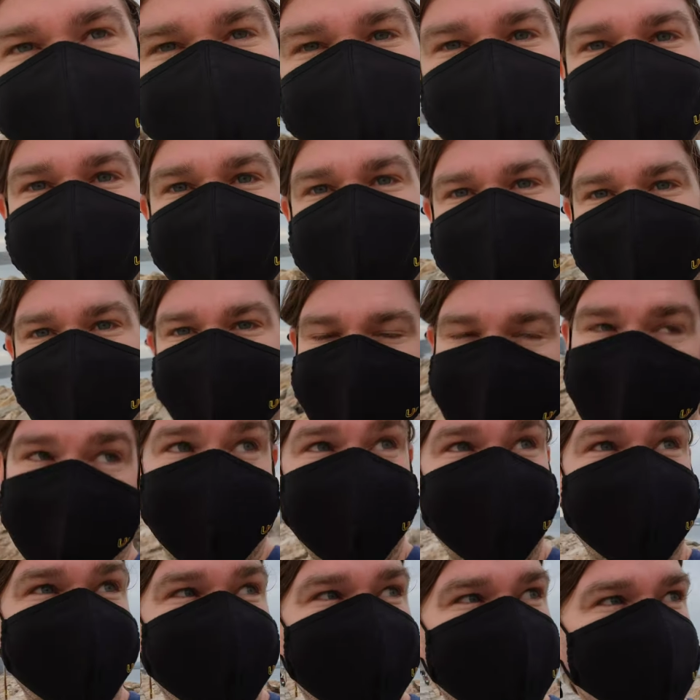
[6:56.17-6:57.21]
this way
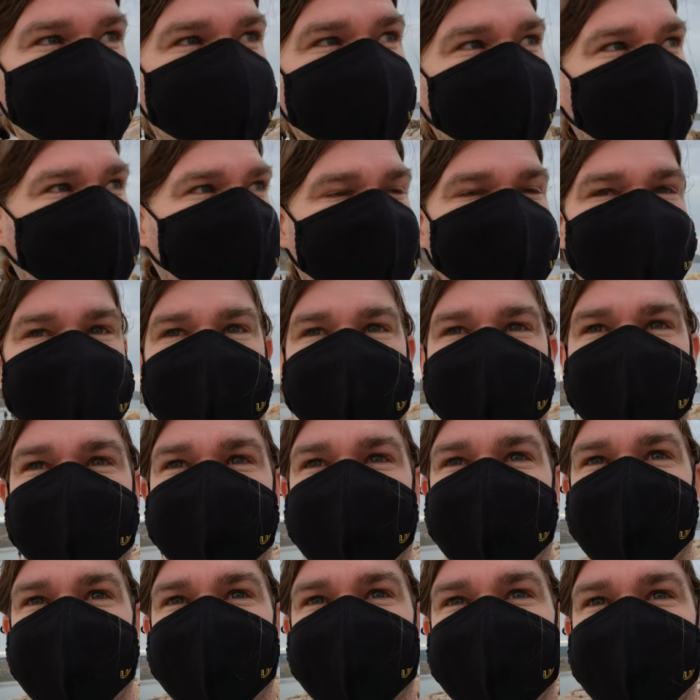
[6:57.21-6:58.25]
and maybe
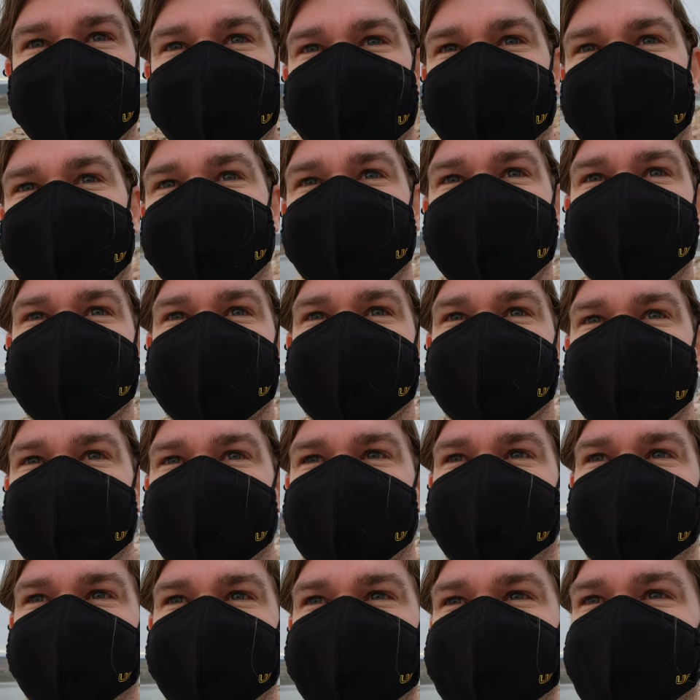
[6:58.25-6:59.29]
find a little village and
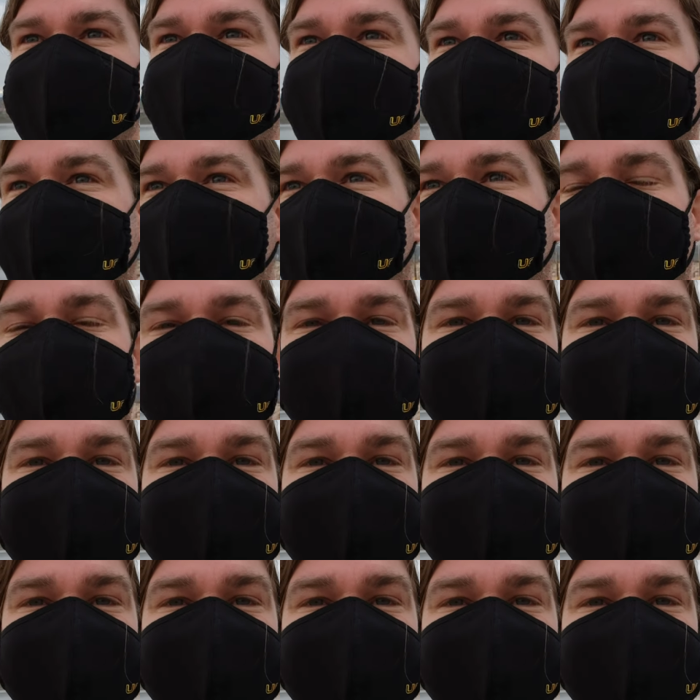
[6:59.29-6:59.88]
show you some of the little